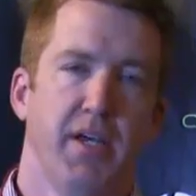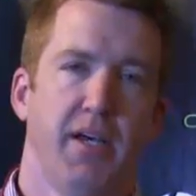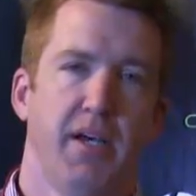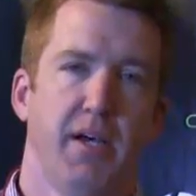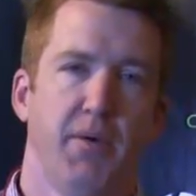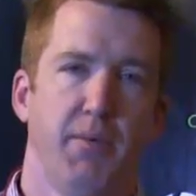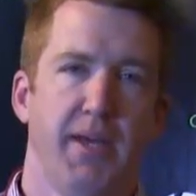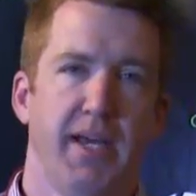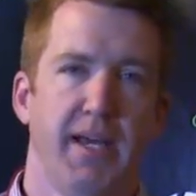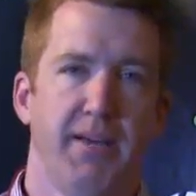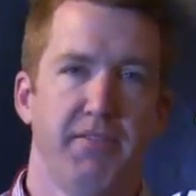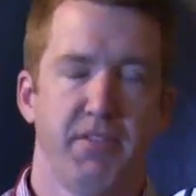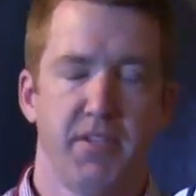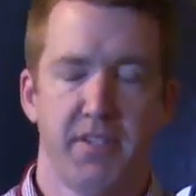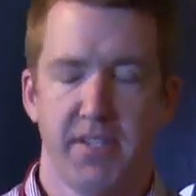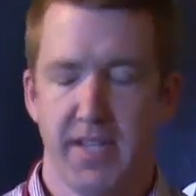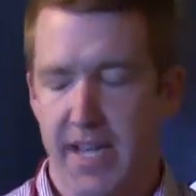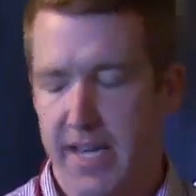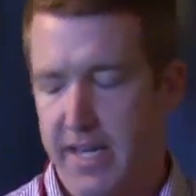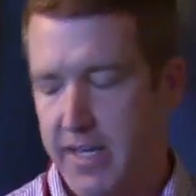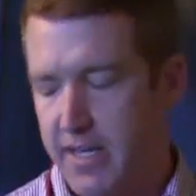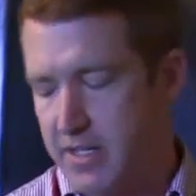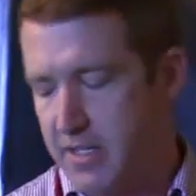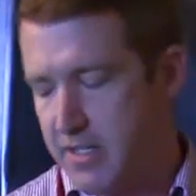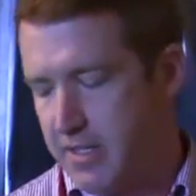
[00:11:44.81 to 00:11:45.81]
Uh, we have the
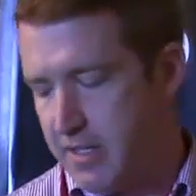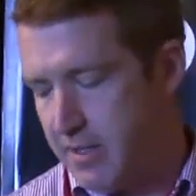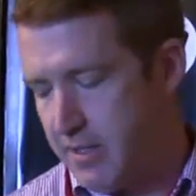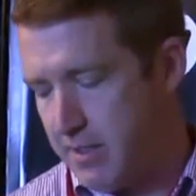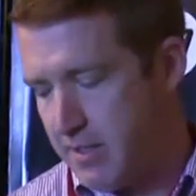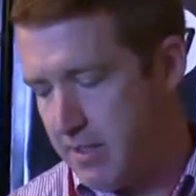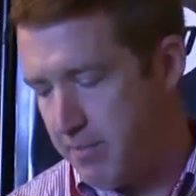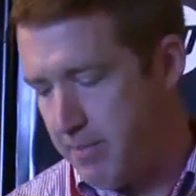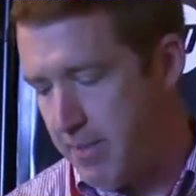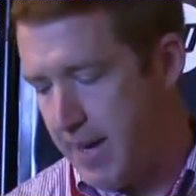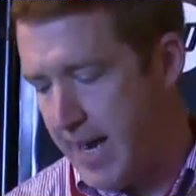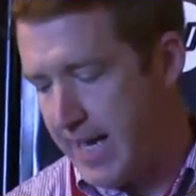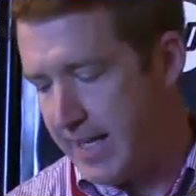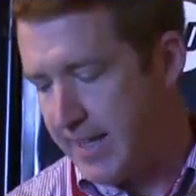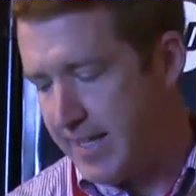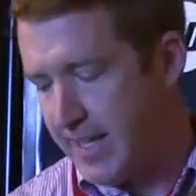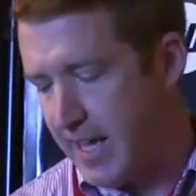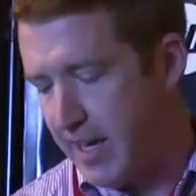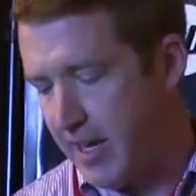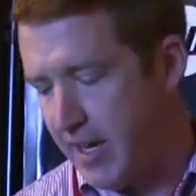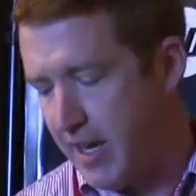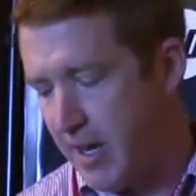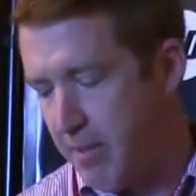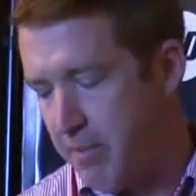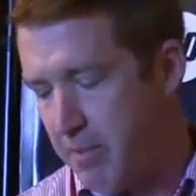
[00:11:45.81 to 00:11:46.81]
data to, to back
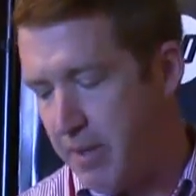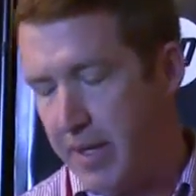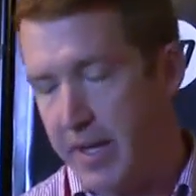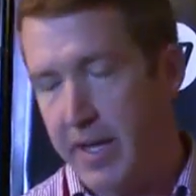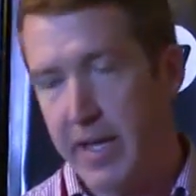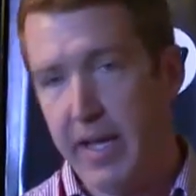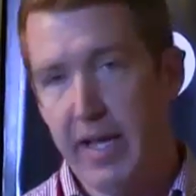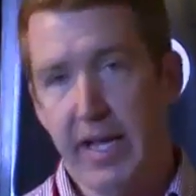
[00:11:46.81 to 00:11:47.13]
that up.